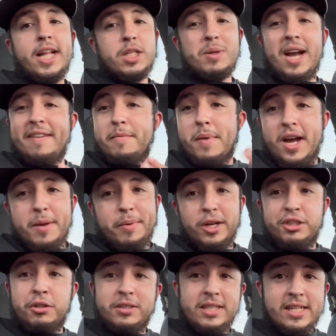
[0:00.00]
So I haven't bought a pair
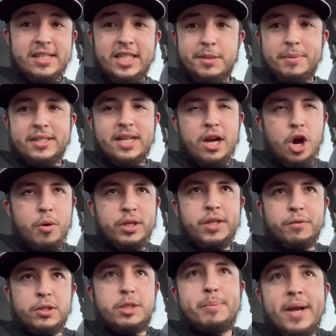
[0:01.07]
of shoes in like 6 months. I always
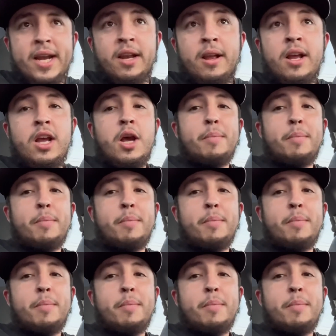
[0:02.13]
overspend.